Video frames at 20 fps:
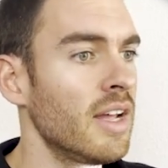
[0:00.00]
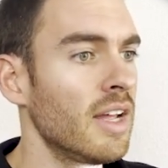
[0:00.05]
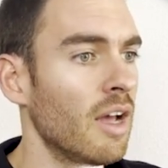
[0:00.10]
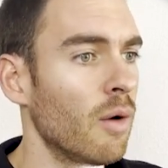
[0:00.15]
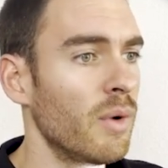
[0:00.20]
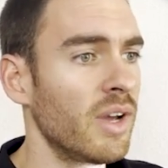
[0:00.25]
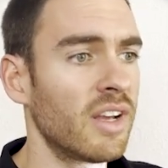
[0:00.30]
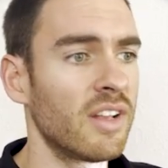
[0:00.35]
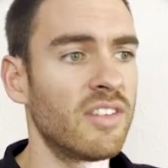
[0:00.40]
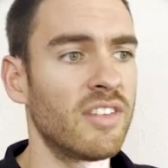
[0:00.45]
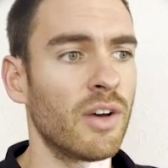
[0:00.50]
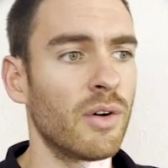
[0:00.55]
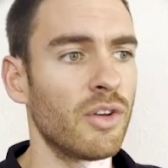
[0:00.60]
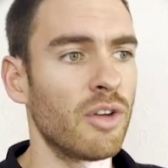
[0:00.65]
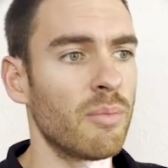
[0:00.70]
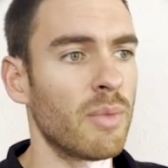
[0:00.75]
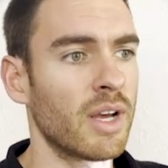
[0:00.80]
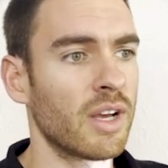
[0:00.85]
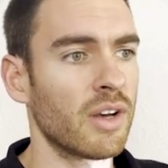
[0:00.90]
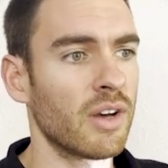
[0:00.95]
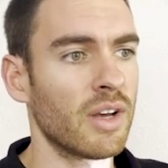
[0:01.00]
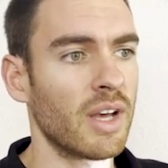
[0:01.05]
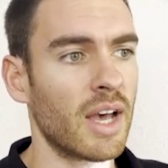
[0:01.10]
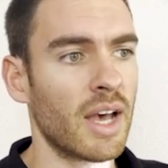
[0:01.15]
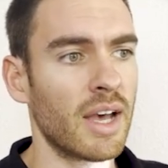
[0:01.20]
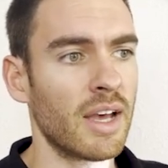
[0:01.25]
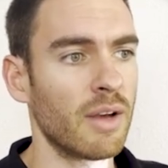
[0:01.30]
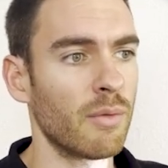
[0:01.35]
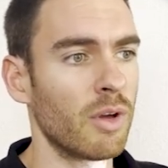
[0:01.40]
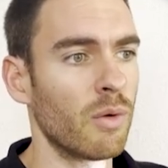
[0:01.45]
and we can tell Umango,
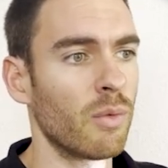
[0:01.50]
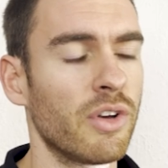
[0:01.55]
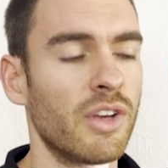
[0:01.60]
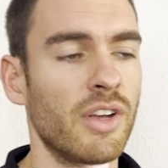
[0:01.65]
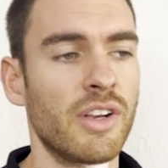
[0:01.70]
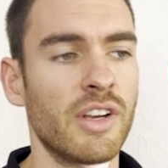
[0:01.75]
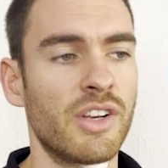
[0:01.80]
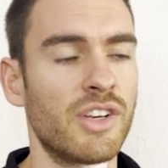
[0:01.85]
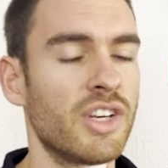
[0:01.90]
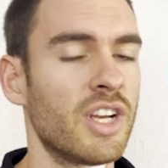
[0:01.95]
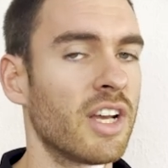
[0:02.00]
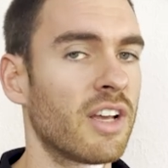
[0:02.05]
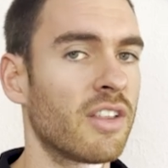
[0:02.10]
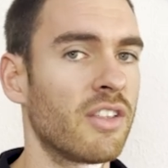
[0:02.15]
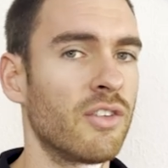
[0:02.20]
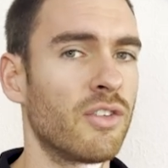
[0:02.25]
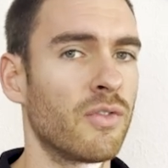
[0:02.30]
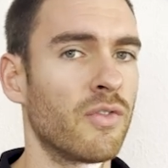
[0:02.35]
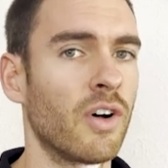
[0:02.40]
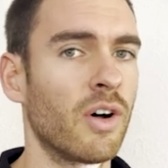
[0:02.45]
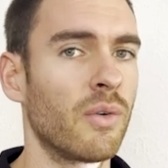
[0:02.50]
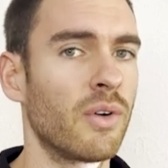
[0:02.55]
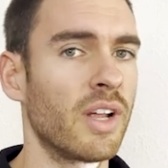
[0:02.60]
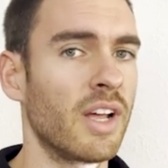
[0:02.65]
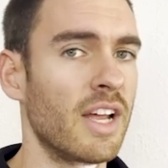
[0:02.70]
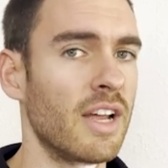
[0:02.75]
hey, we you to check this folder